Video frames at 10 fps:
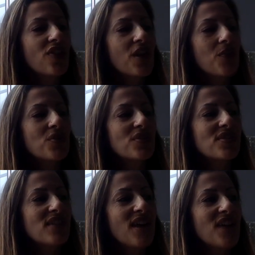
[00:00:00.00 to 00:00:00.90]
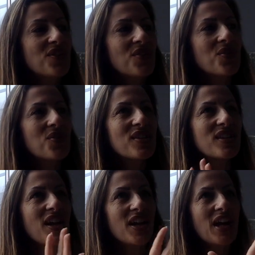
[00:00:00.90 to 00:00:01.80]
there was, I
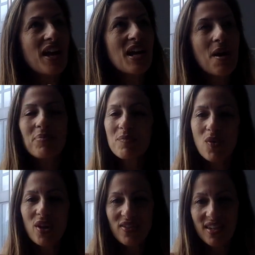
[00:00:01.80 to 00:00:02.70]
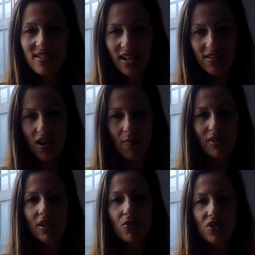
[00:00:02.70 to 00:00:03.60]
can't pinpoint the exact time,
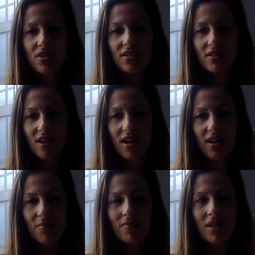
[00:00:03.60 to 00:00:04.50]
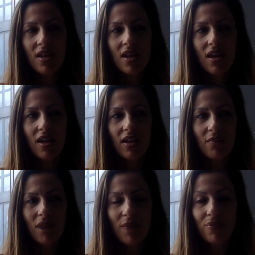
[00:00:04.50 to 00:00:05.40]
but there was just a time
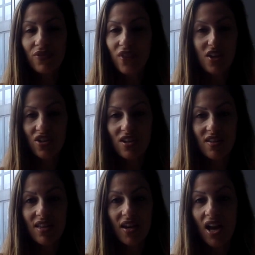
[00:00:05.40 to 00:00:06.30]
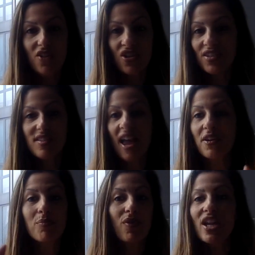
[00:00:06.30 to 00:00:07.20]
in my profession that I just
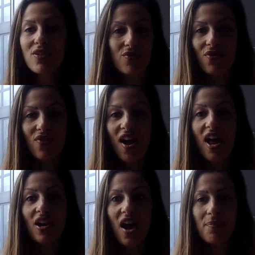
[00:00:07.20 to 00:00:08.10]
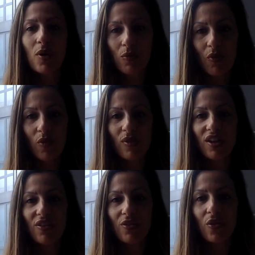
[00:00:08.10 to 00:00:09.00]
had a breakthrough, a light bulb
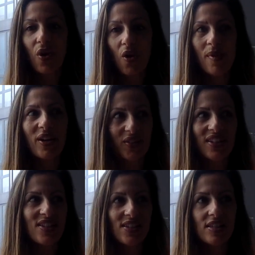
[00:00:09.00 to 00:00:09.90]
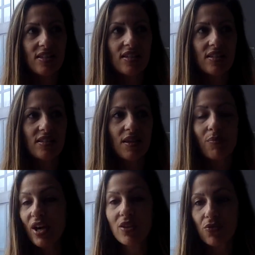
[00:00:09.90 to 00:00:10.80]
moment, and thought, oh my goodness, this is a
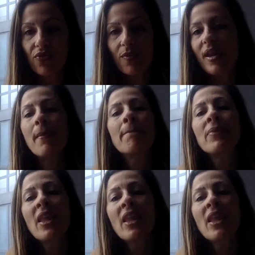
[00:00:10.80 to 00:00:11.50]
breakthrough for me.